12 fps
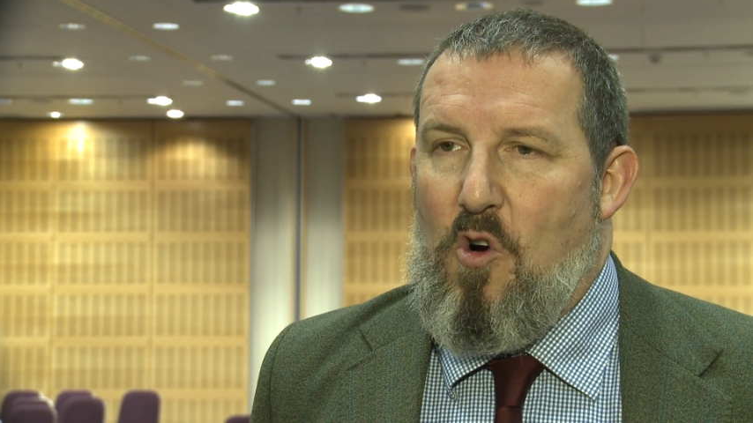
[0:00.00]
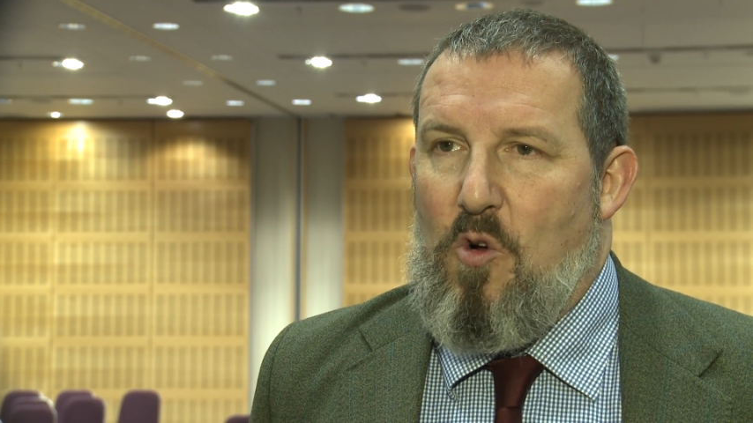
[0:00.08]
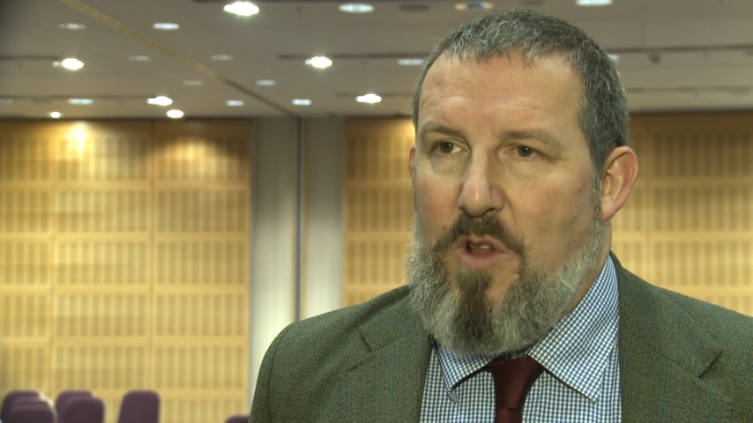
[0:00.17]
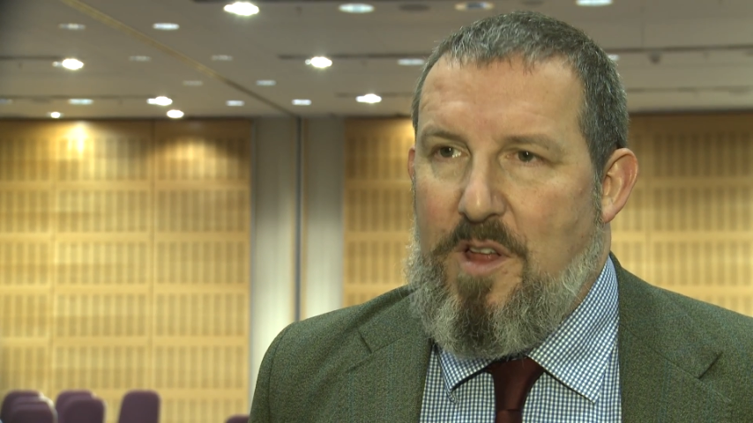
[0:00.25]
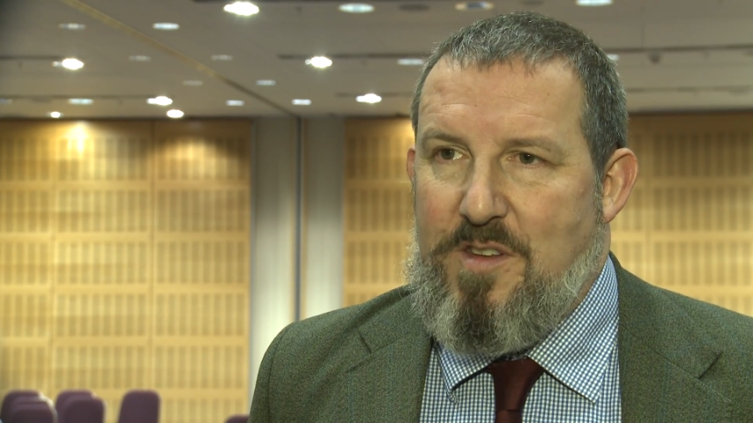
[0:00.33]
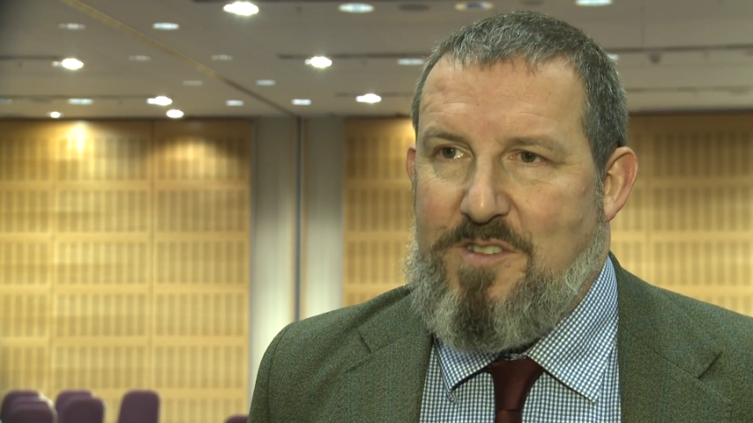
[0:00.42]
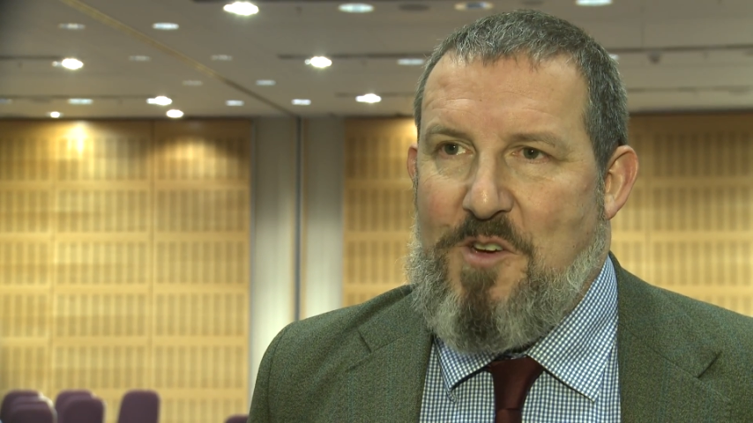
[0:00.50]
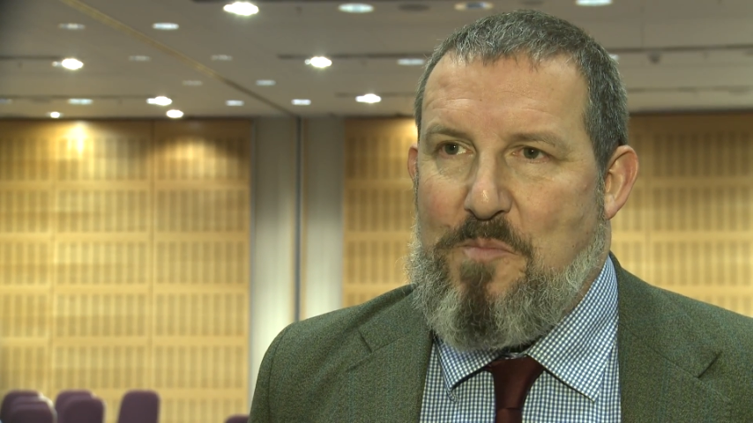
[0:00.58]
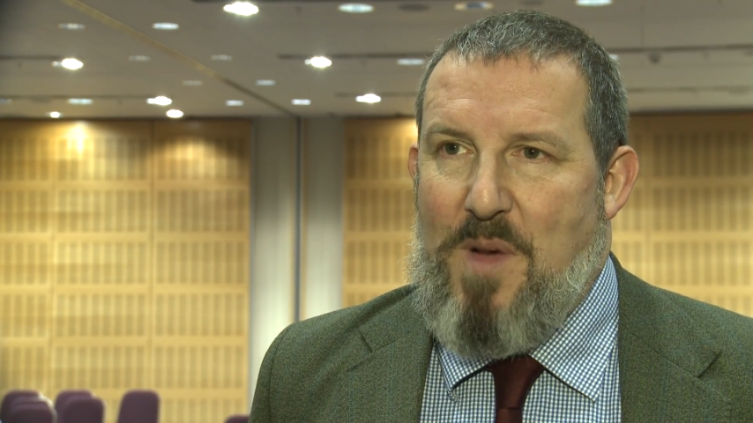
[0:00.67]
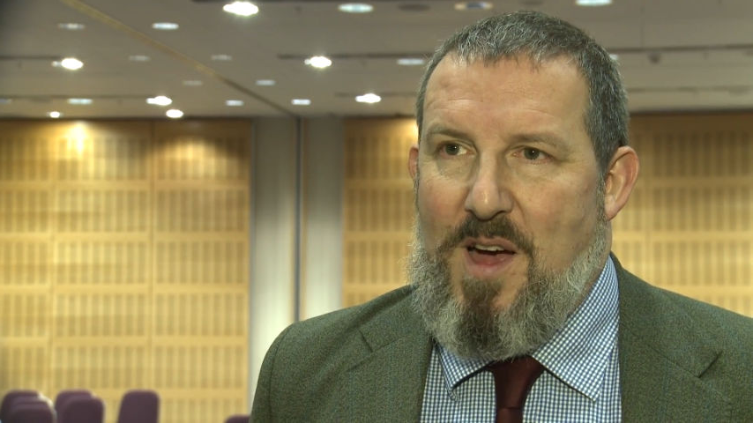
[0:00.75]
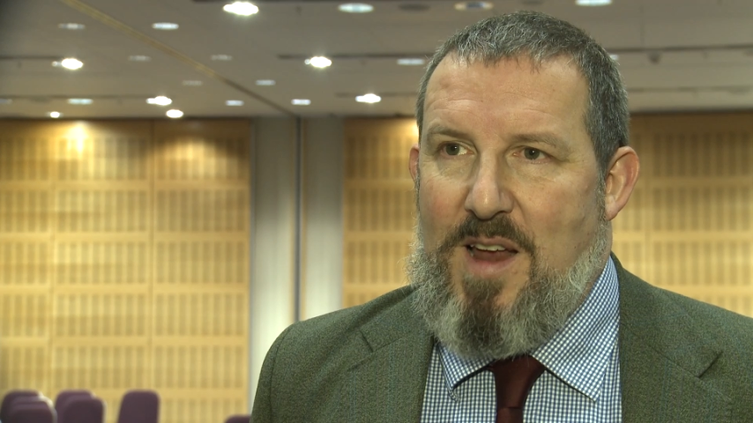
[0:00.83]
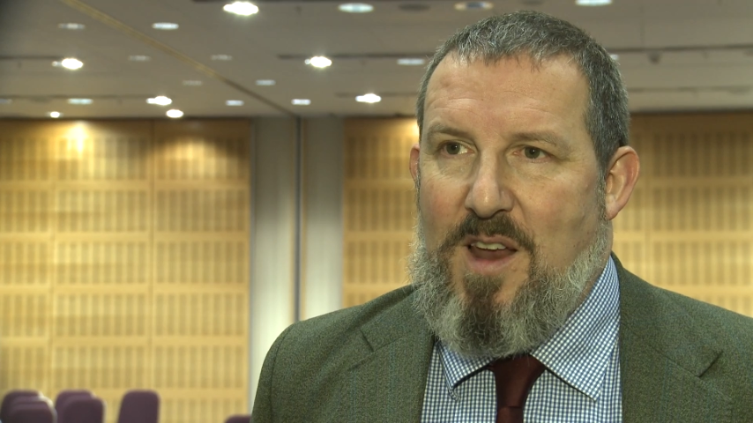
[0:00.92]
Although there's no
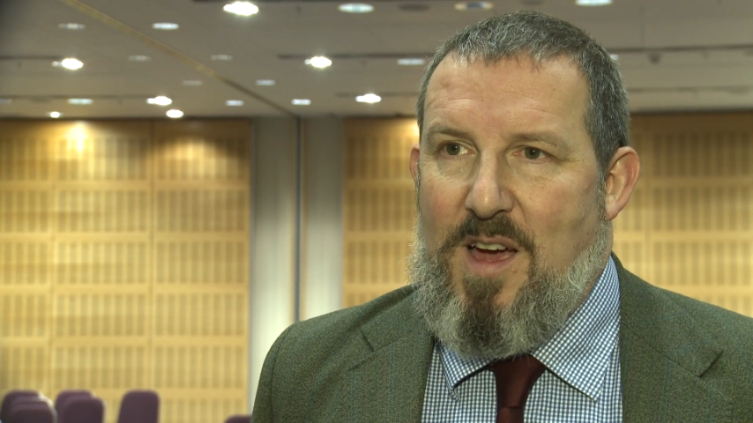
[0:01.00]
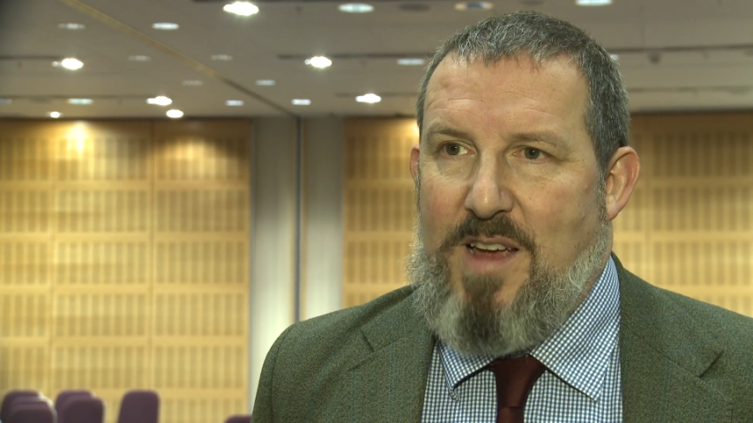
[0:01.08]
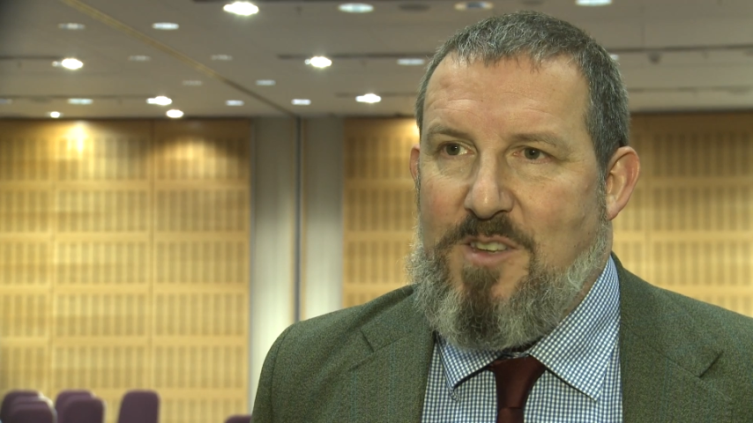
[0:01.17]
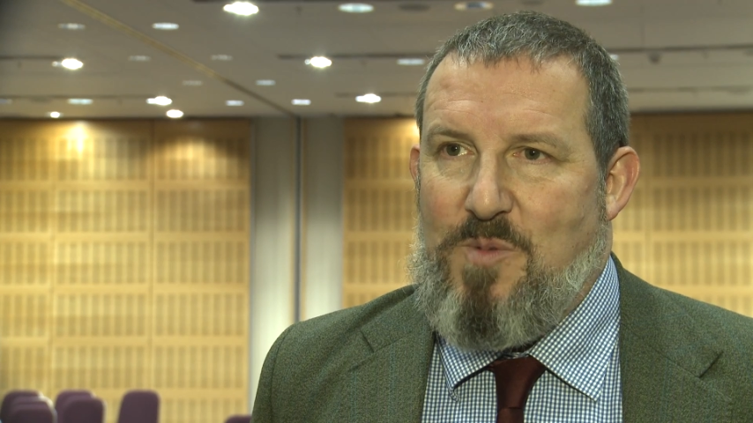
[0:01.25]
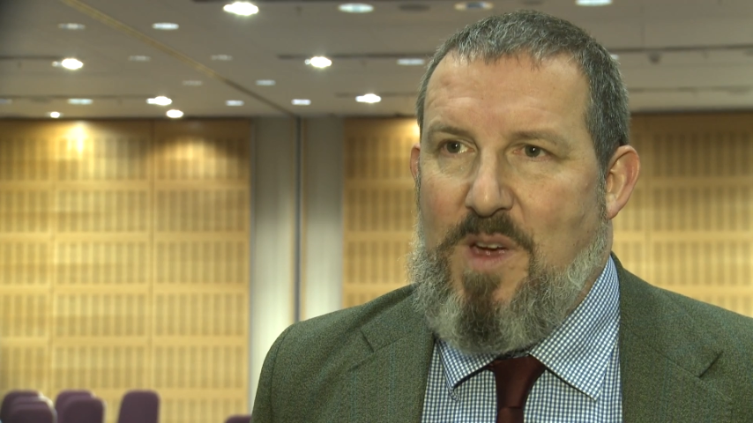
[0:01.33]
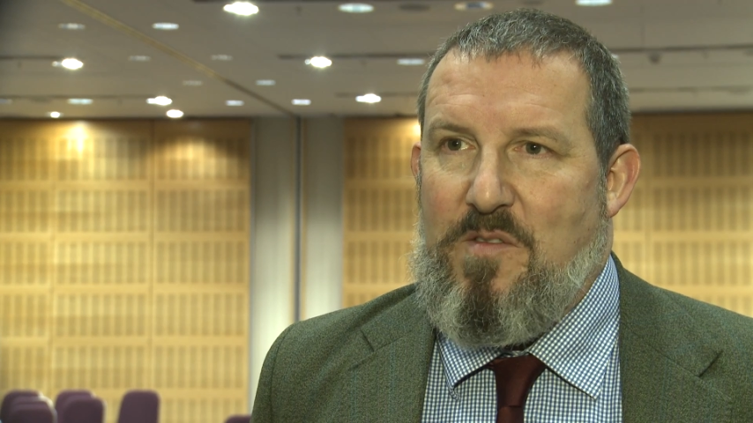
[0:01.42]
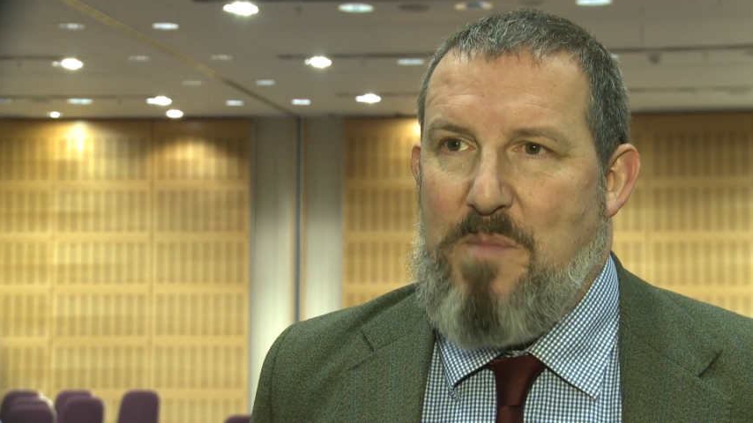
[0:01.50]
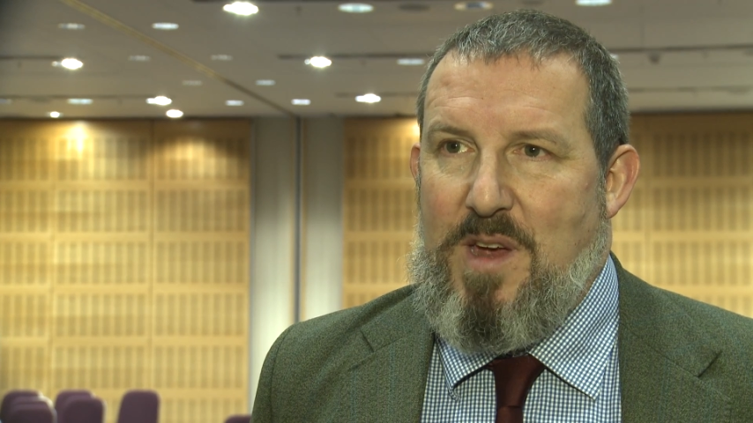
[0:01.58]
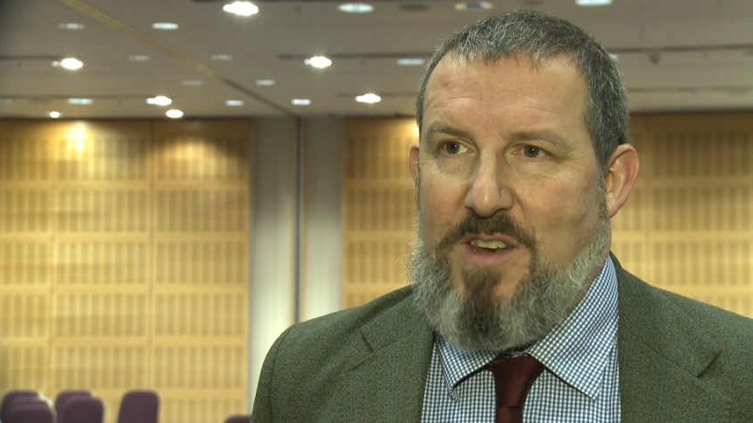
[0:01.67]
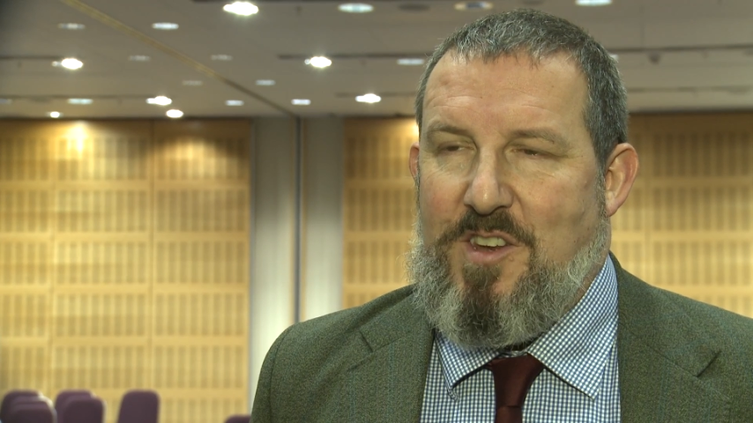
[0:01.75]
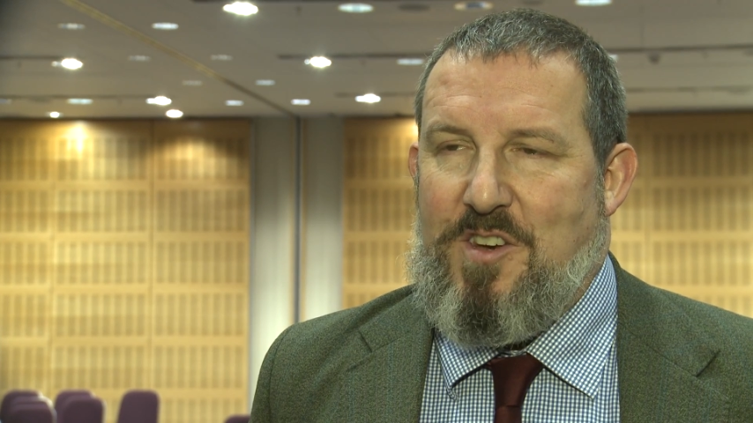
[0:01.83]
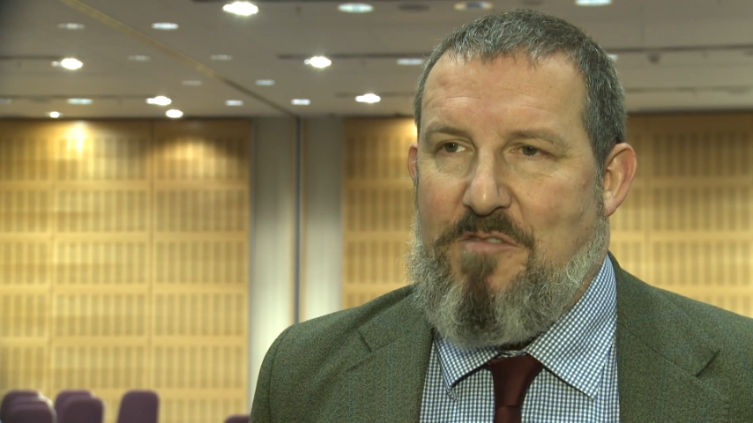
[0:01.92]
bylines, we have a
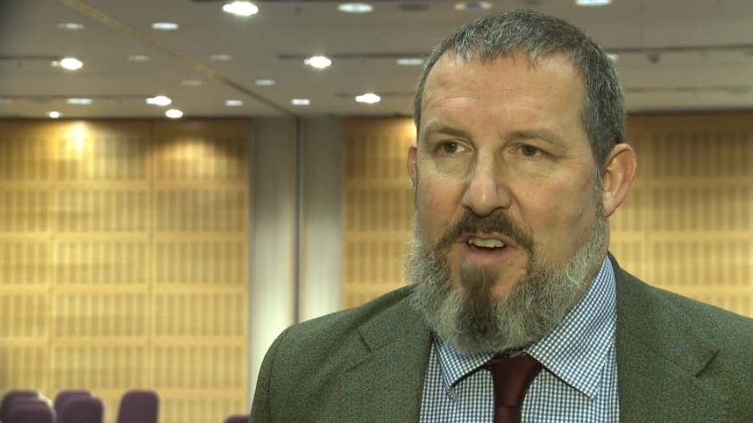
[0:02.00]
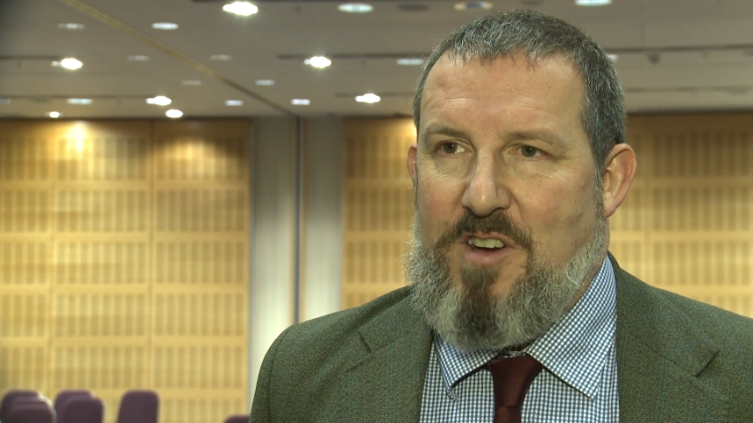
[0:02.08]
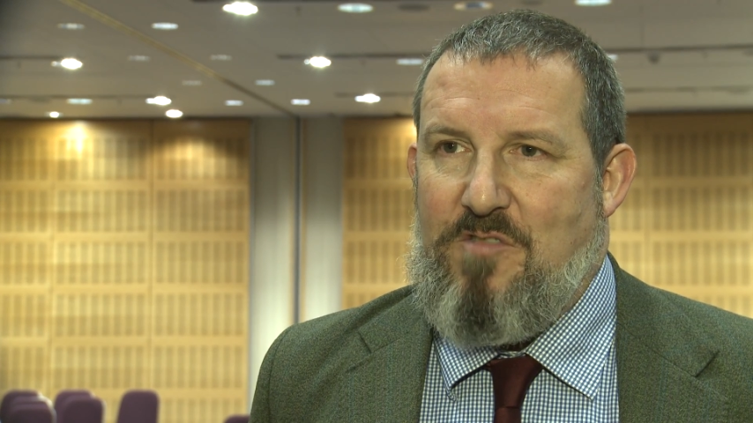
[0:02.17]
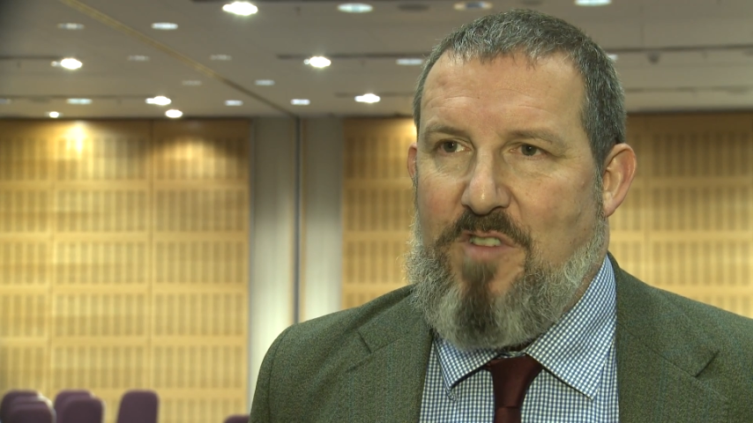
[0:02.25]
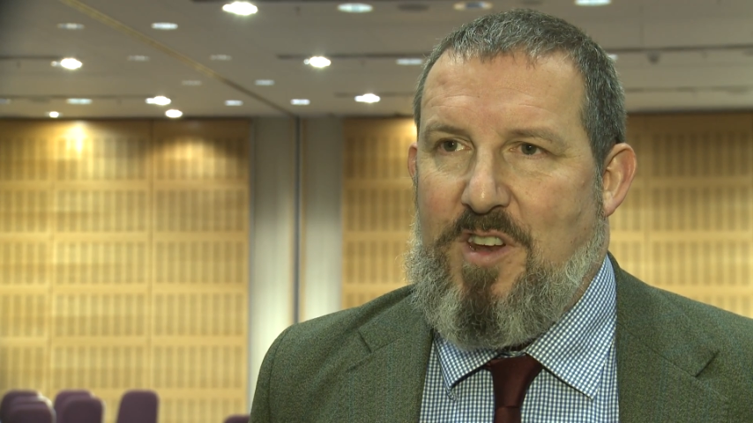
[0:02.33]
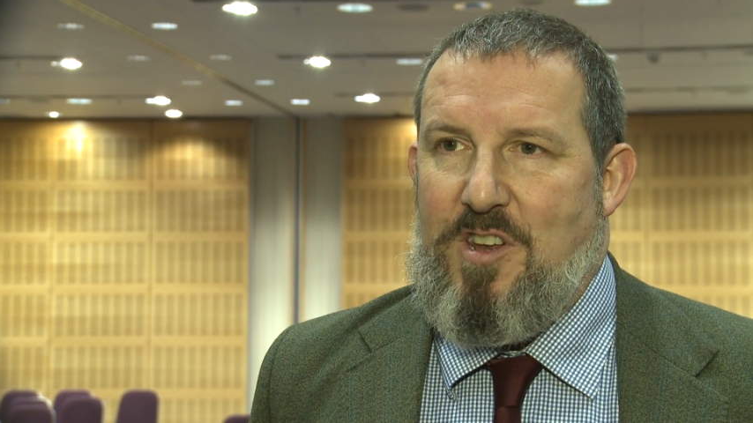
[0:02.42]
media directory,